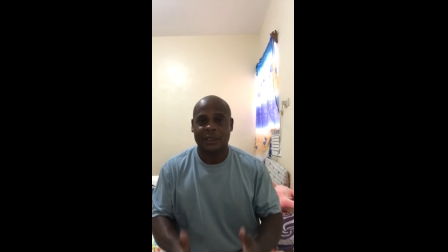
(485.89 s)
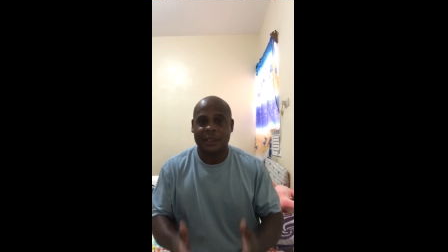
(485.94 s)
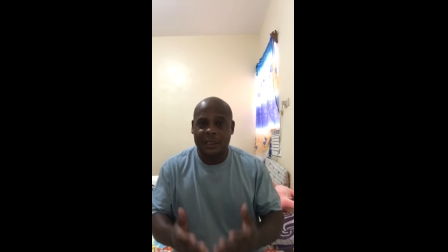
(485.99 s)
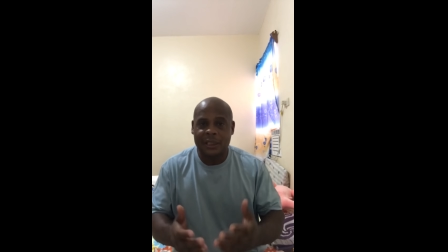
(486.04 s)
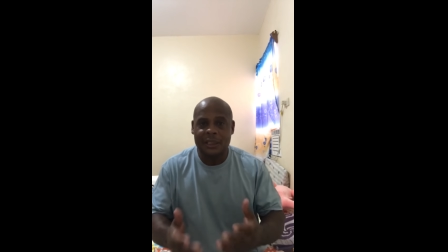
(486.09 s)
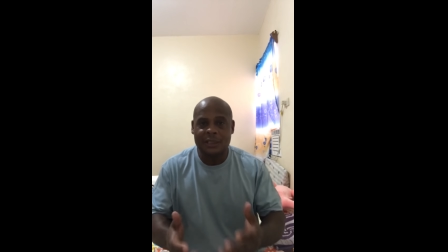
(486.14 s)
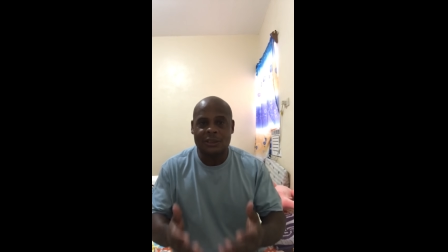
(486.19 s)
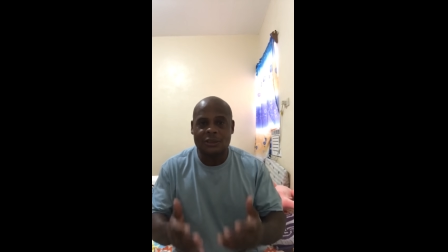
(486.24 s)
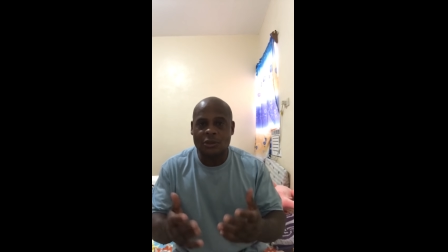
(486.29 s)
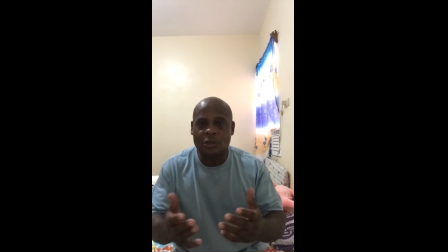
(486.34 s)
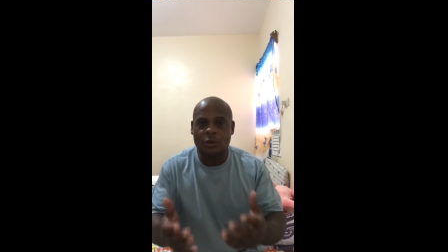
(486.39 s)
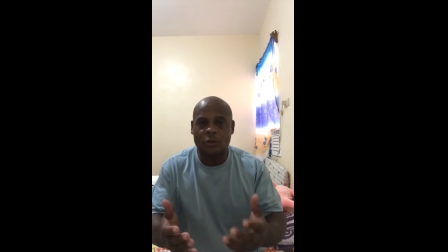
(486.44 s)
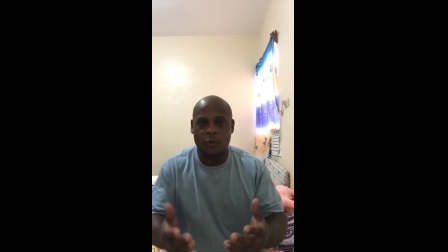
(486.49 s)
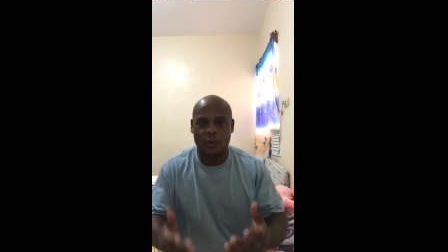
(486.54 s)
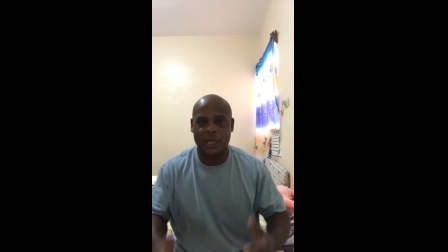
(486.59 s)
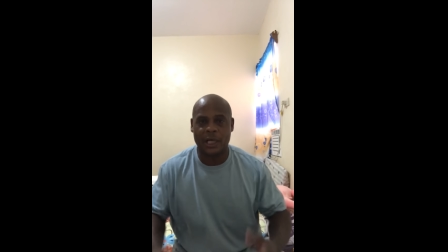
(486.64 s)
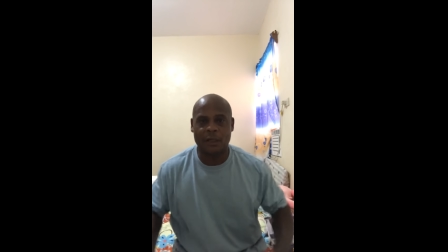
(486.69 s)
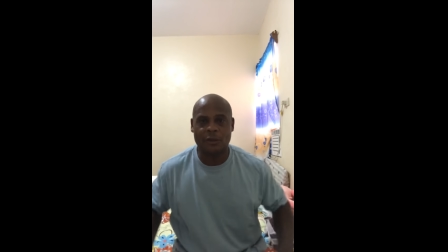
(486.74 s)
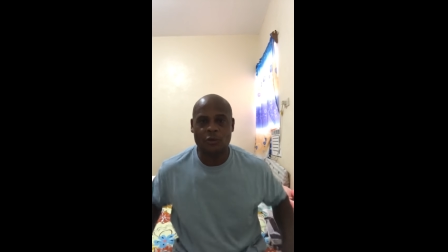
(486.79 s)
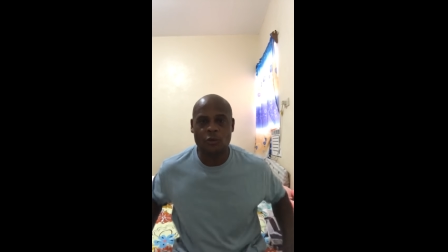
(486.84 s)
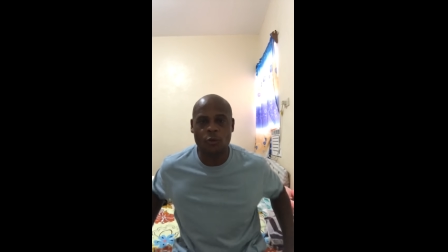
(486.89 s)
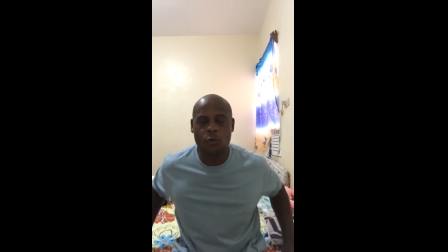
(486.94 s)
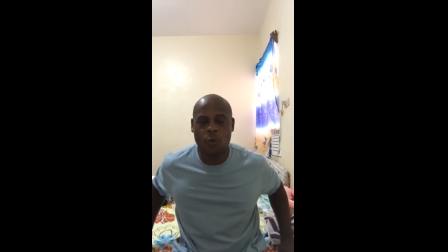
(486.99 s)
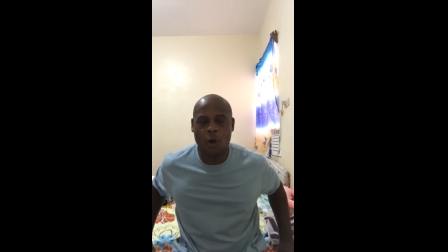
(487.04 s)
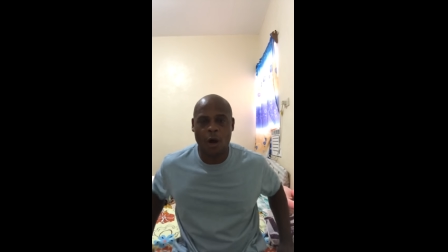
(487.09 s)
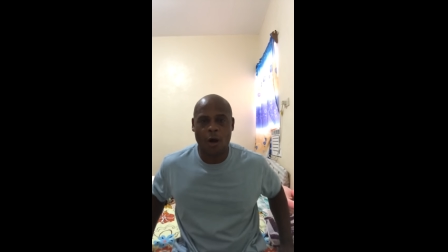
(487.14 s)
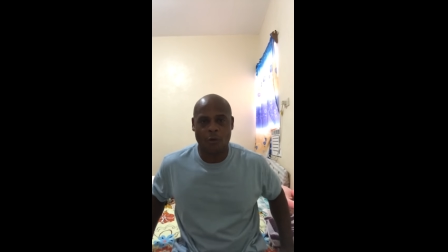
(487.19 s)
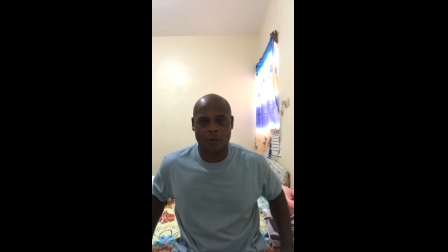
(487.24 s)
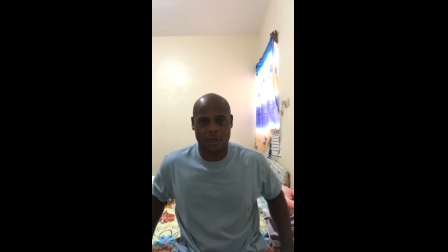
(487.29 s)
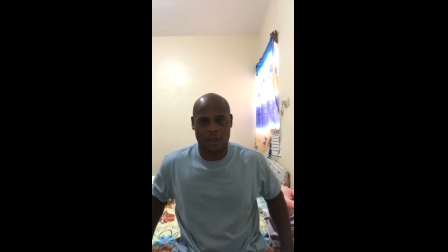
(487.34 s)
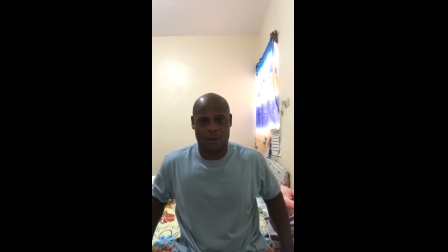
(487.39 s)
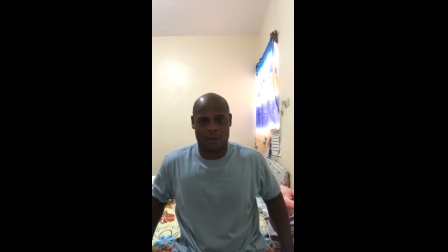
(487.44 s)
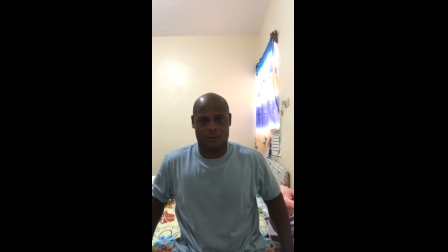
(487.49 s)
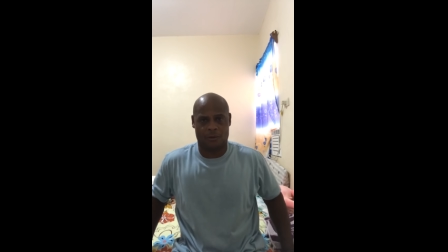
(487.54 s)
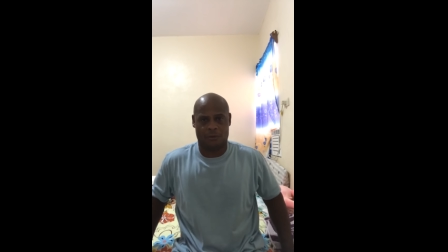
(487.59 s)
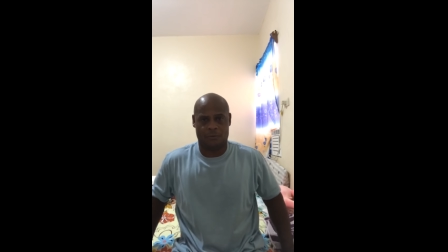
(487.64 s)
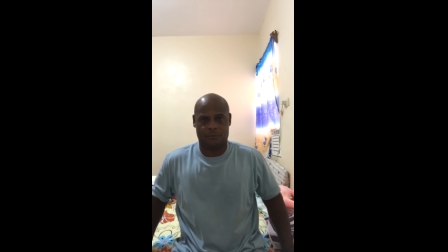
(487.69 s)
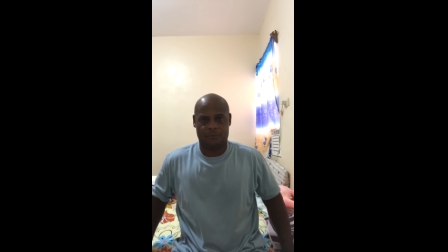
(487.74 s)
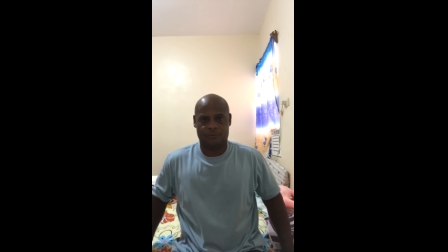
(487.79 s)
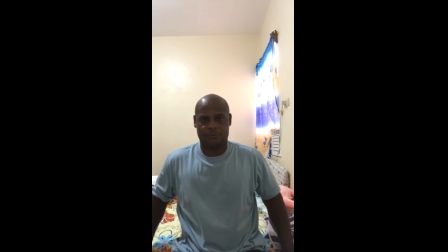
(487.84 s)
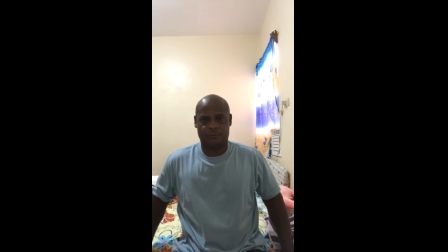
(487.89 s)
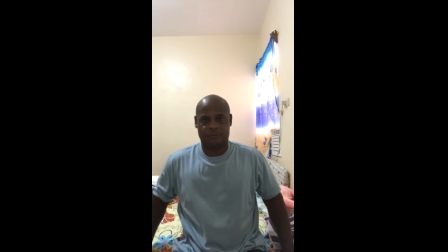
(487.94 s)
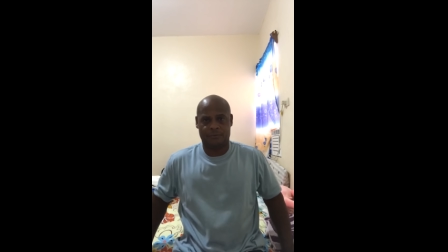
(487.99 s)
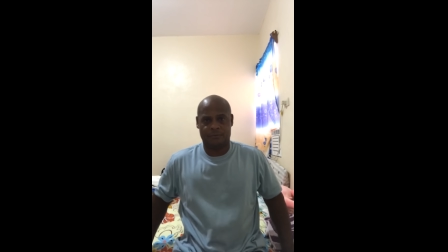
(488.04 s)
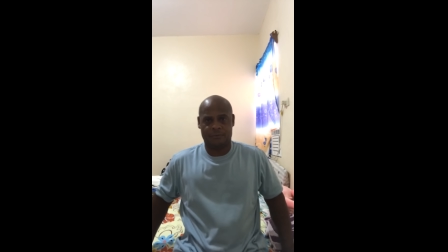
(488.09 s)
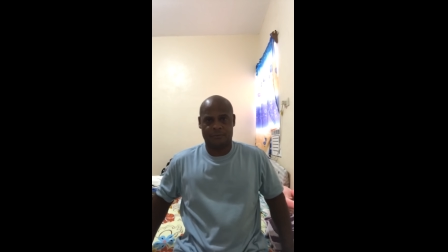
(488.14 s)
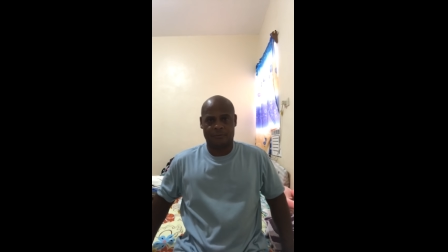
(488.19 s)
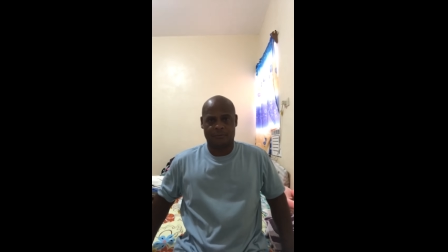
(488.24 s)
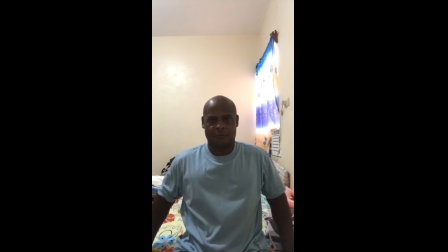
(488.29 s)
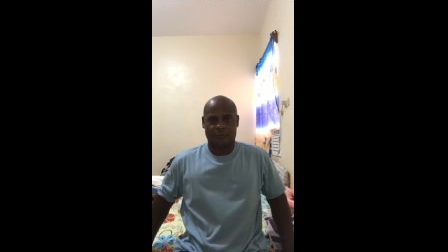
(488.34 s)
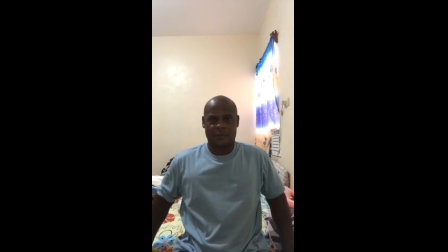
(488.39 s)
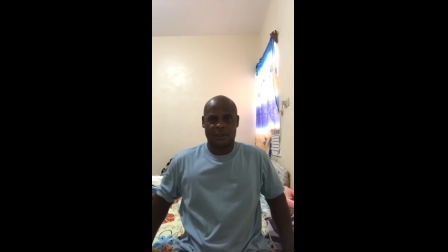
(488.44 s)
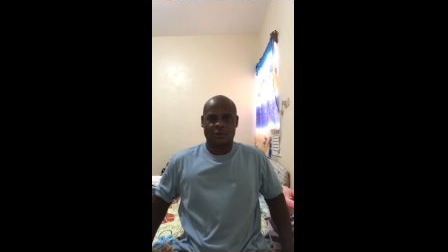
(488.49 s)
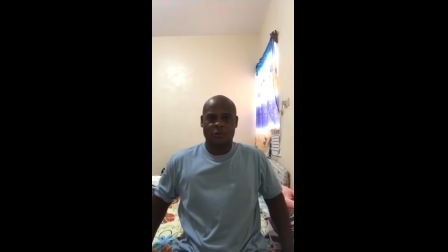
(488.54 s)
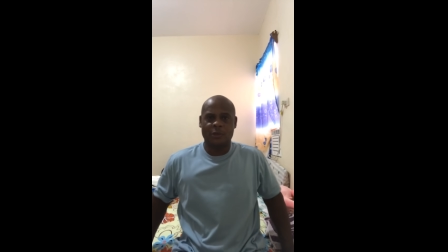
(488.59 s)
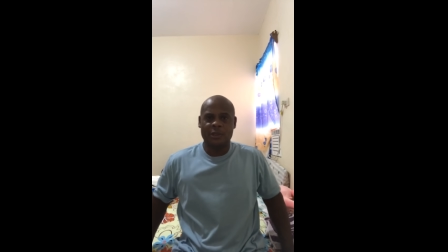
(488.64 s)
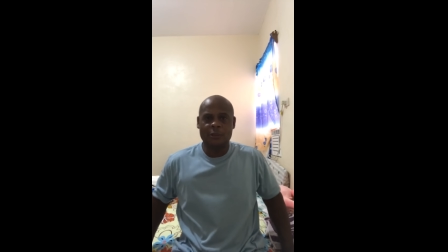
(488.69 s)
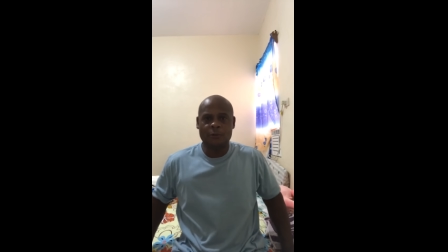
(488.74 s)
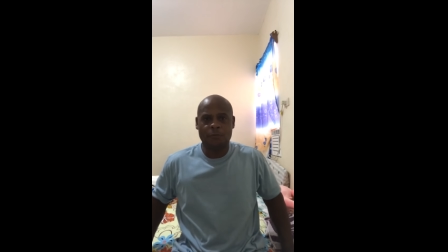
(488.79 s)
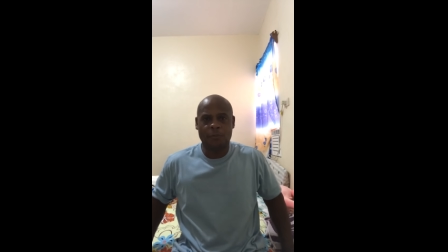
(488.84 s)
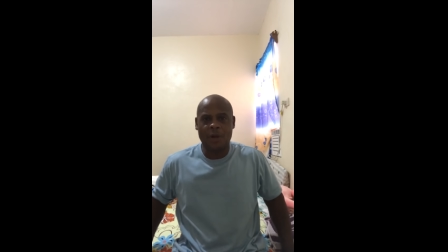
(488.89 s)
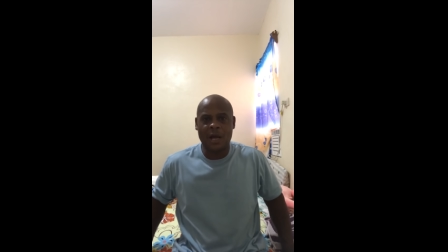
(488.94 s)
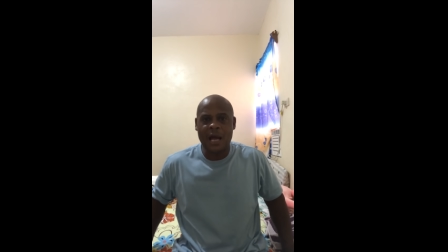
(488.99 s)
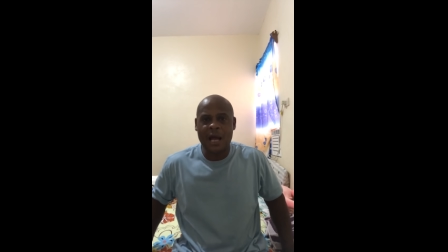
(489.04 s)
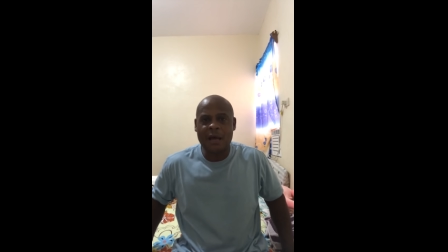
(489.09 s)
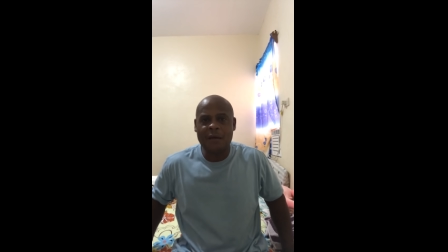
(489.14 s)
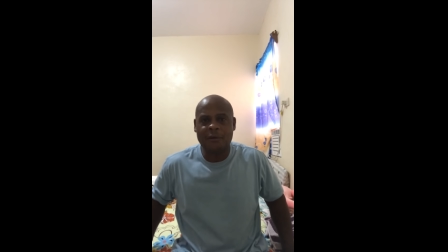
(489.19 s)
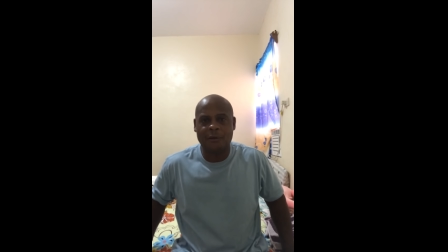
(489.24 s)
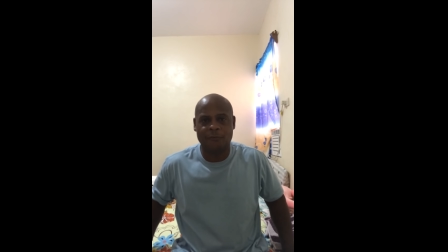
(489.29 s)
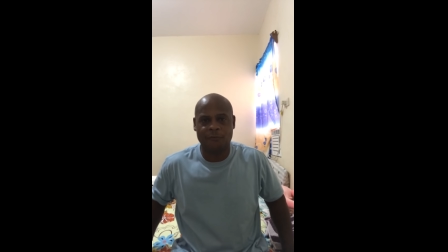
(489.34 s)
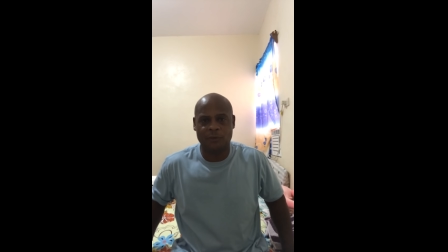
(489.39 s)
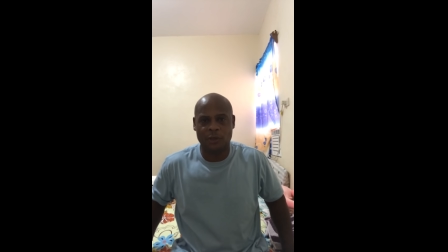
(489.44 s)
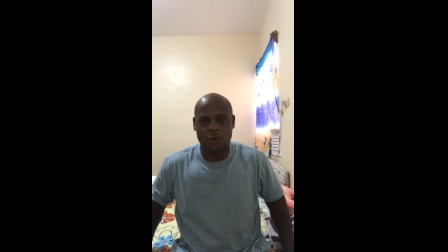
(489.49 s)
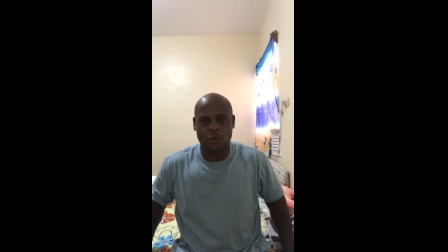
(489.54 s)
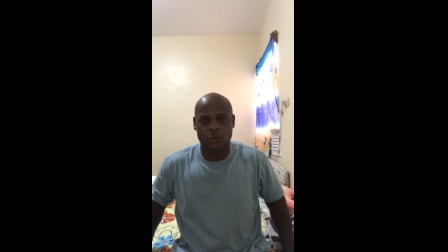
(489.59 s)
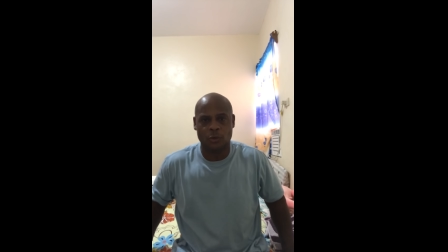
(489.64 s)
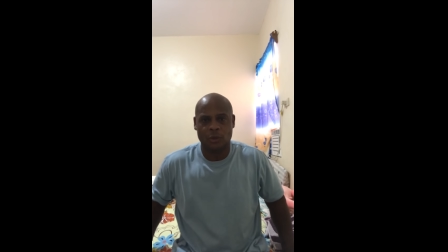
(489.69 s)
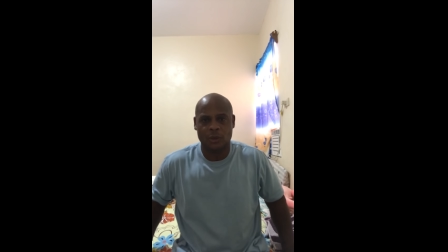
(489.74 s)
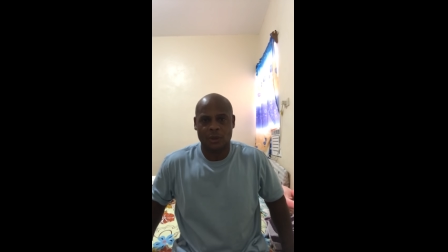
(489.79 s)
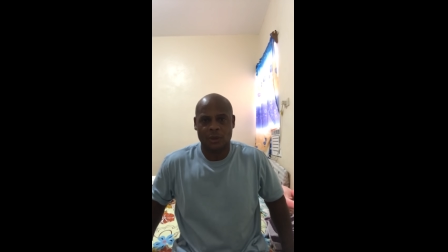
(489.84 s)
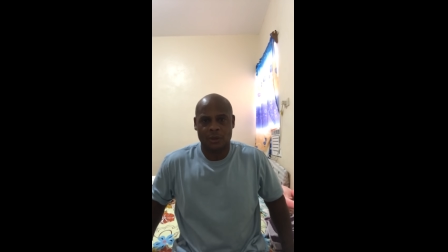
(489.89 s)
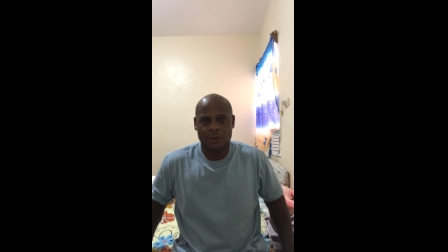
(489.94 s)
kiss the ground you walk on. So he's proud of you.